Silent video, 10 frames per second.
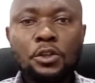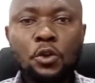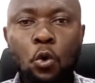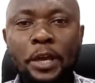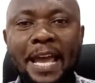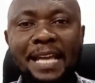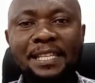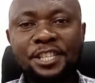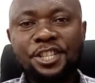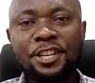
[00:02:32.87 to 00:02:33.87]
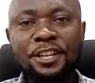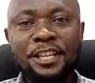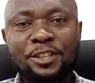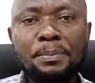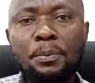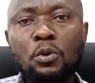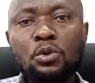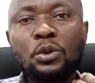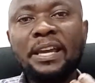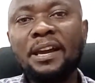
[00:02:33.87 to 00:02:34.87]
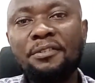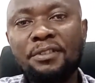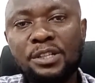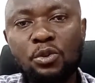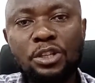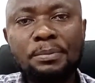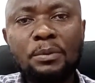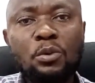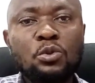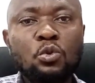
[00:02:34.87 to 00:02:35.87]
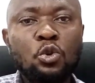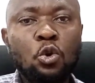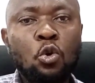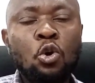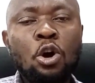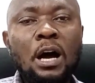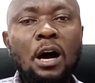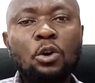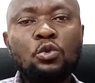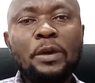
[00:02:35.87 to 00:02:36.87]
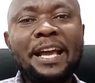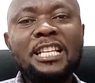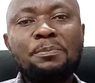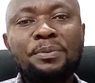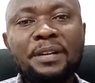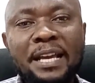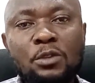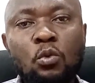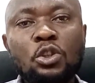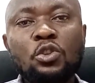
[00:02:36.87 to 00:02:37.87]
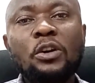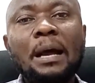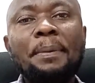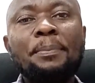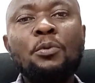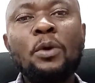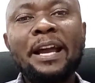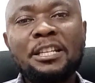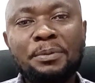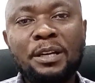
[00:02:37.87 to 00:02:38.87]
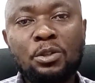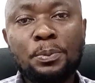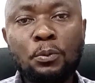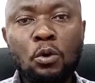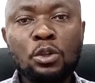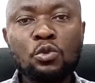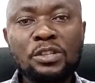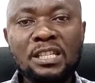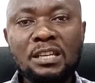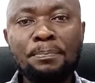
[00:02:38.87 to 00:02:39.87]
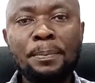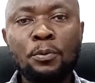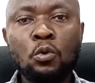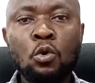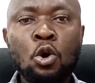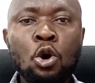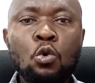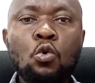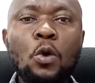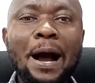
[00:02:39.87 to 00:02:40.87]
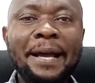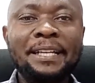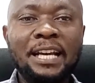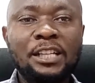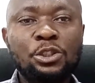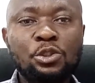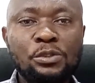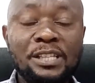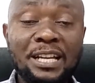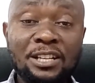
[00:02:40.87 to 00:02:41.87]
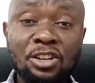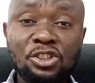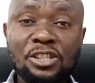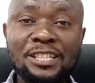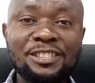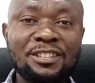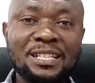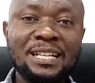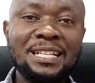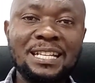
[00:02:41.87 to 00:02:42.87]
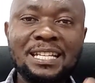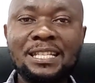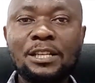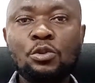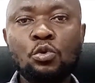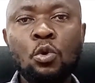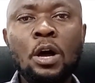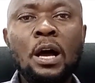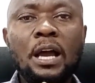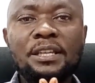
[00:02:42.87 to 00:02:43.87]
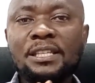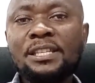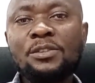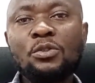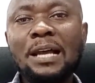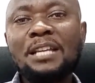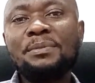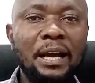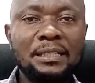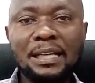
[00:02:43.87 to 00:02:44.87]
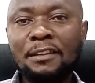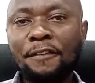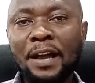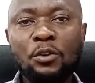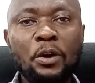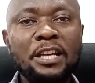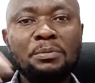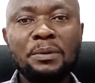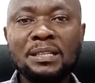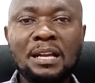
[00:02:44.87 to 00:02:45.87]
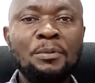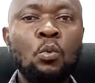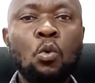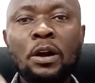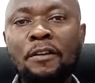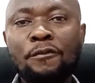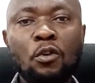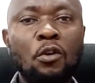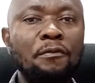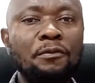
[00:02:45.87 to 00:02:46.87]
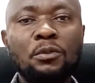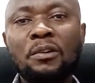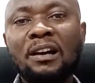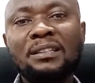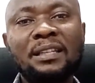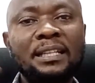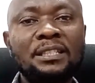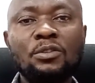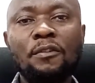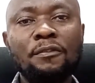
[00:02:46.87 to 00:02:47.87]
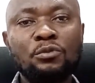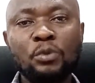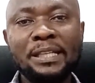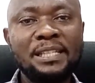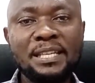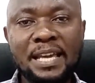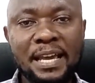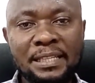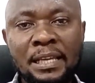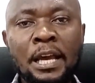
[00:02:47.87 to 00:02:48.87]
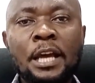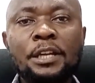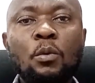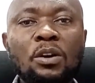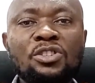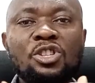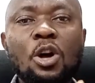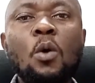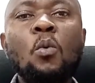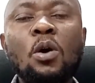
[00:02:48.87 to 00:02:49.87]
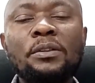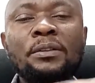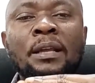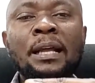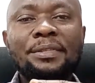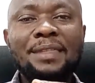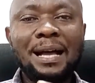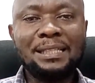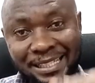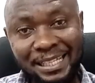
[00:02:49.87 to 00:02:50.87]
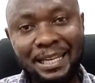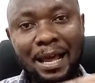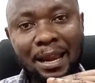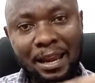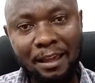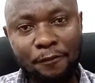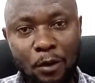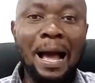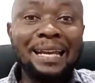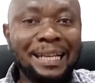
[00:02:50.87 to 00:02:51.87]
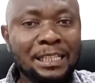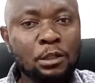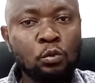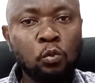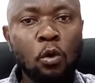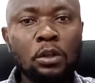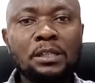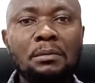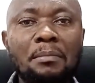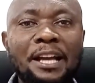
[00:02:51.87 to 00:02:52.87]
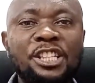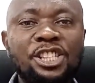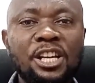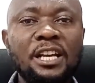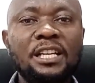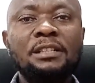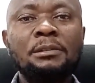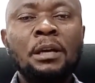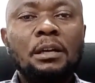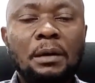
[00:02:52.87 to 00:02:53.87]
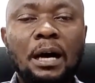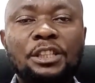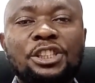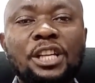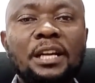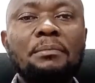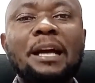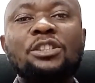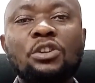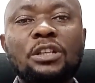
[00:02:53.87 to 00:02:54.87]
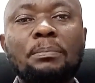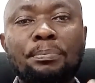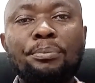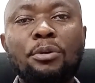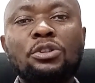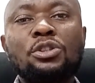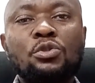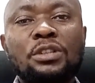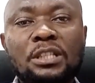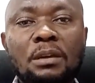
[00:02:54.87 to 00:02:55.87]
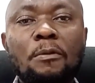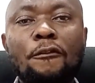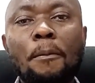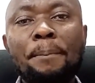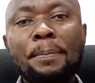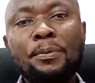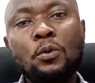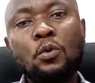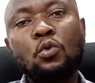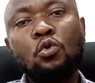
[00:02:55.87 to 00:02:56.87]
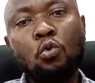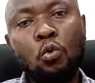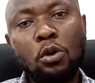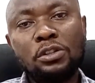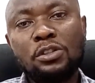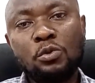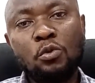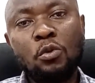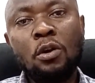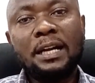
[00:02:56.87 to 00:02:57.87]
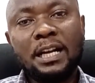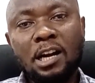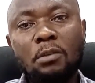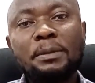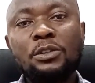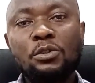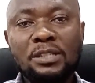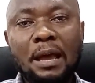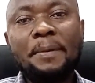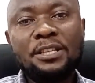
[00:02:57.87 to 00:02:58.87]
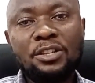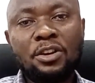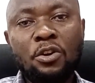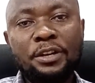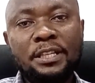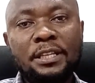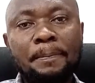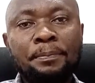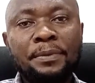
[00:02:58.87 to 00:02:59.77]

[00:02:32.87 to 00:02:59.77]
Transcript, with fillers: So here's the secret. People want to hear real stories, people want to know or to experience what other people experience. People want to see people who are in their shoes. They're not just interested in listening to a CISO that has been certified or experienced and been working for over 30 or 20 years. They want someone that is in their level. And that is what my sharing, uh, sharing my journey brought to the table for people who want to come into cybersecurity.